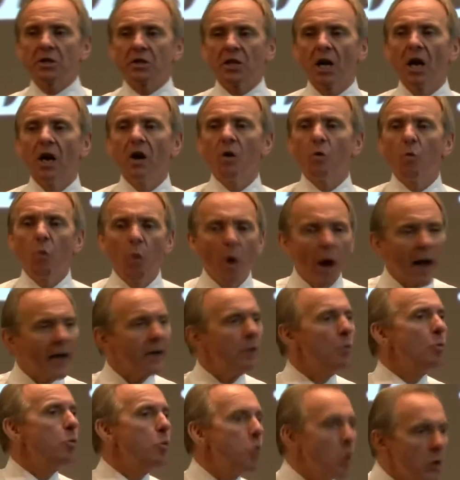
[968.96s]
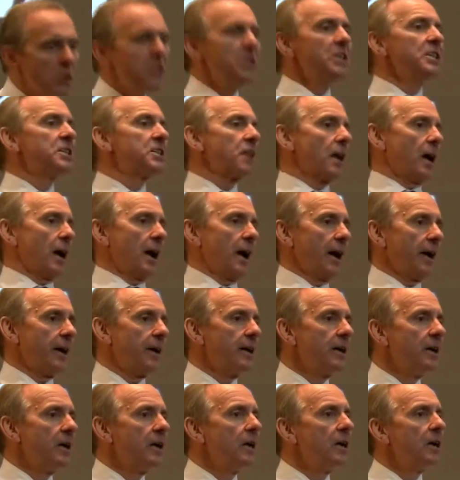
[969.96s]
is why wouldn't I
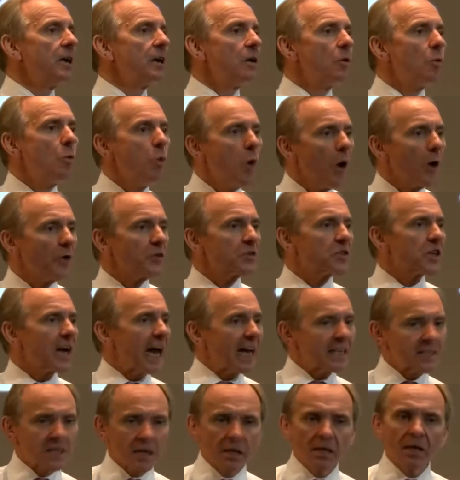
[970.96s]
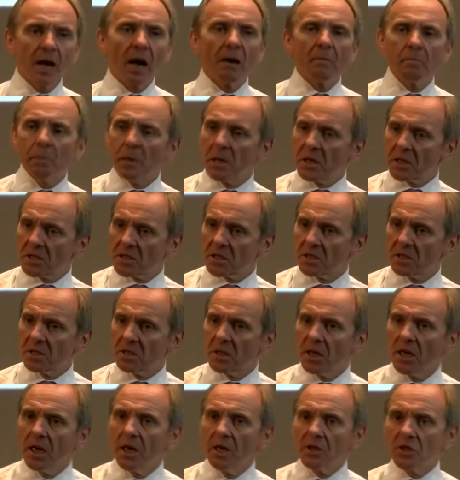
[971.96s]
want, as a young person,
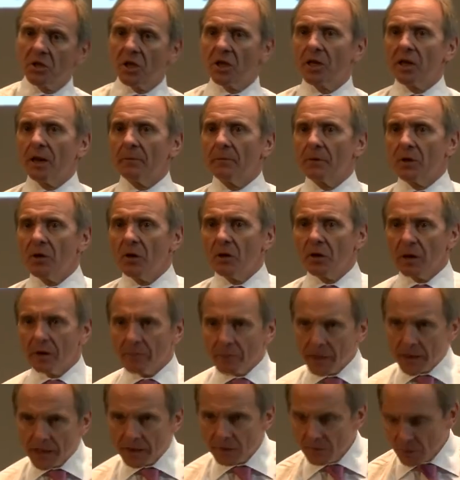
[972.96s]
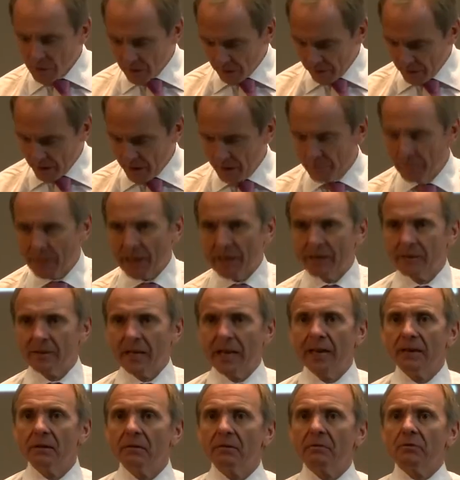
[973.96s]
to cut... God, I'm only about
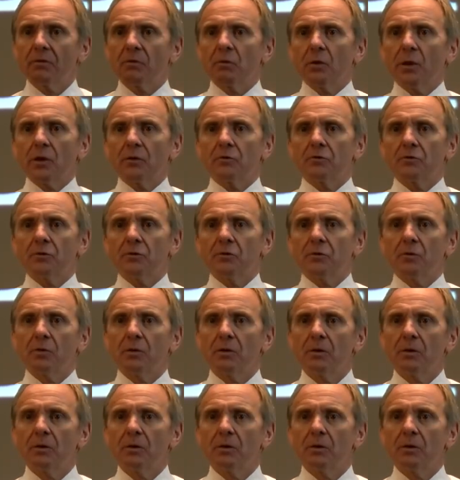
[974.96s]
10th of the way through.